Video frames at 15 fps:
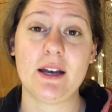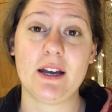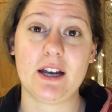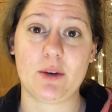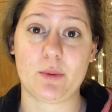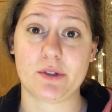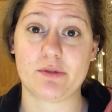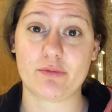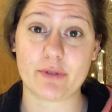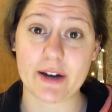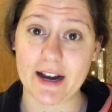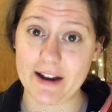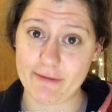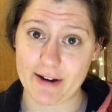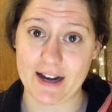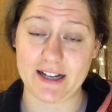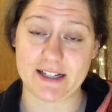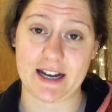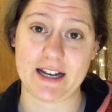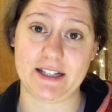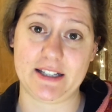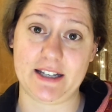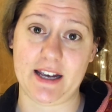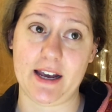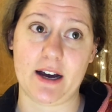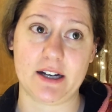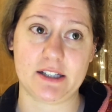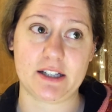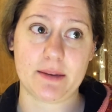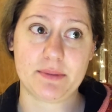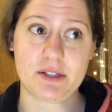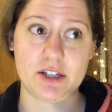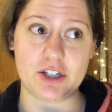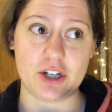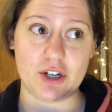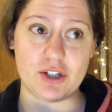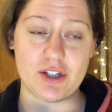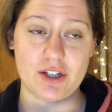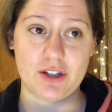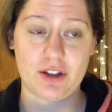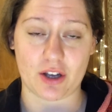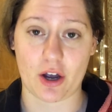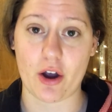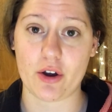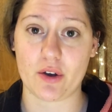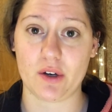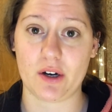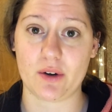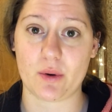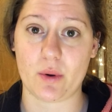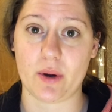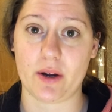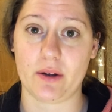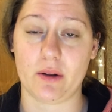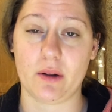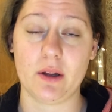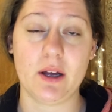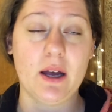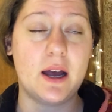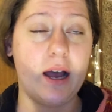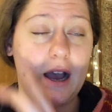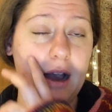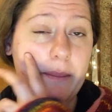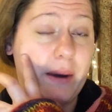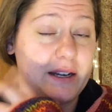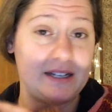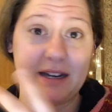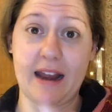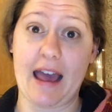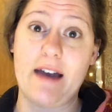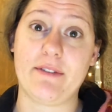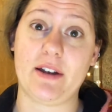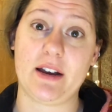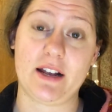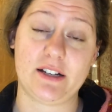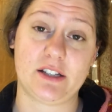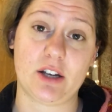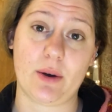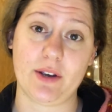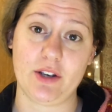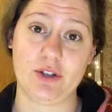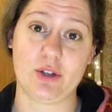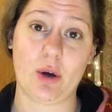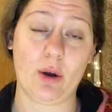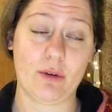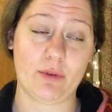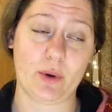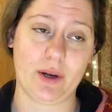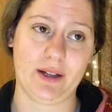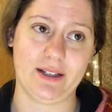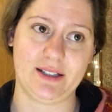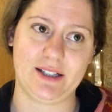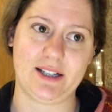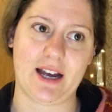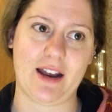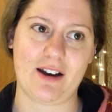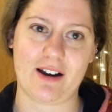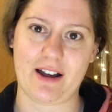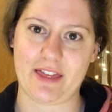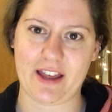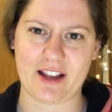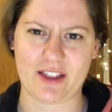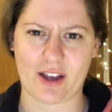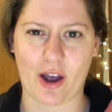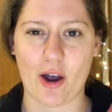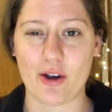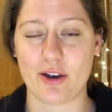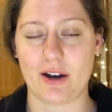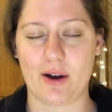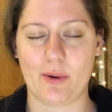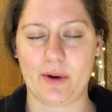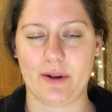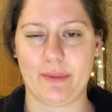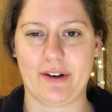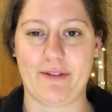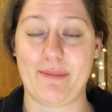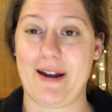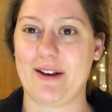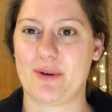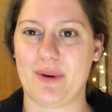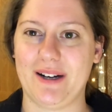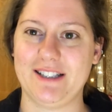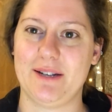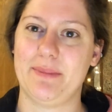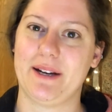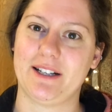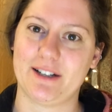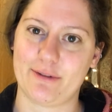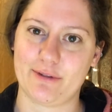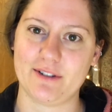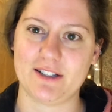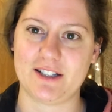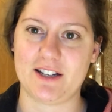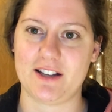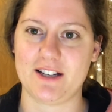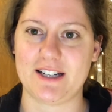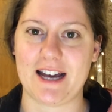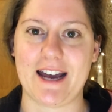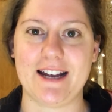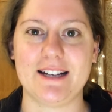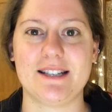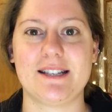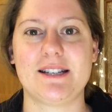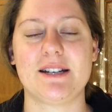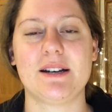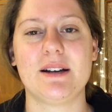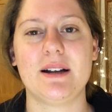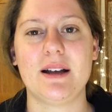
It was really, really tasty. I substituted the coconut oil. Um, I didn't have any, so I used olive oil instead, and I think the coconut oil would have made quite a big difference to the taste